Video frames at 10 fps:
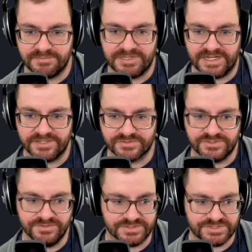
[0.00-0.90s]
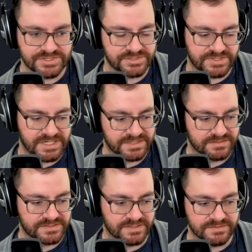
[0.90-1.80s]
mean, I use Google search, right?
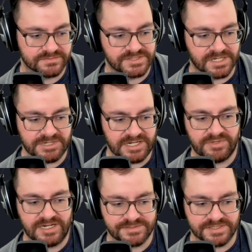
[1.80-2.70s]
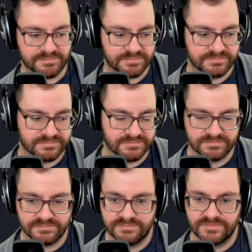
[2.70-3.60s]
So Gemini pops up.
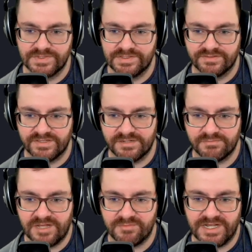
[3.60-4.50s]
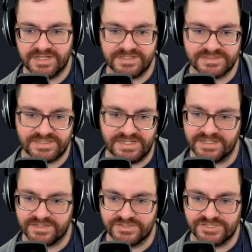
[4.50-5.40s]
And in my mind, it's
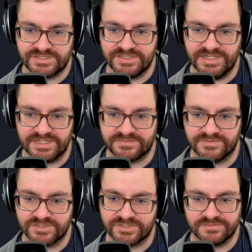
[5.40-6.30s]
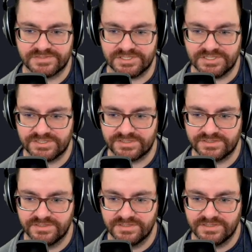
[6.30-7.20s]
like just the next version of search,
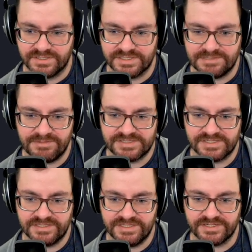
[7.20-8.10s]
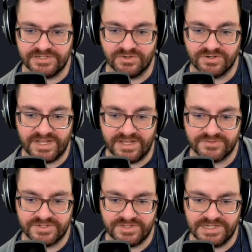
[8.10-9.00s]
because I basically ignore
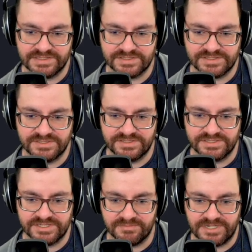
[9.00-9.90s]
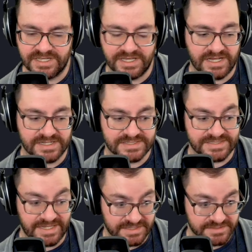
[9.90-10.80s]
everything that the Gemini AI
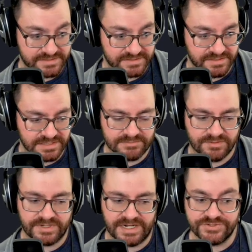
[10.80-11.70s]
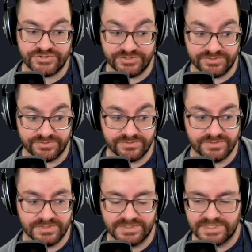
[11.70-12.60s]
says. But what I do
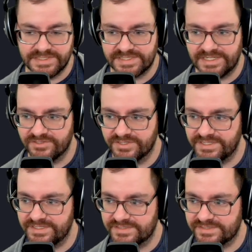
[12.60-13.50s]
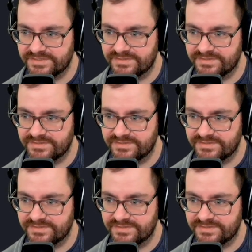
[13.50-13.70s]
is I look at its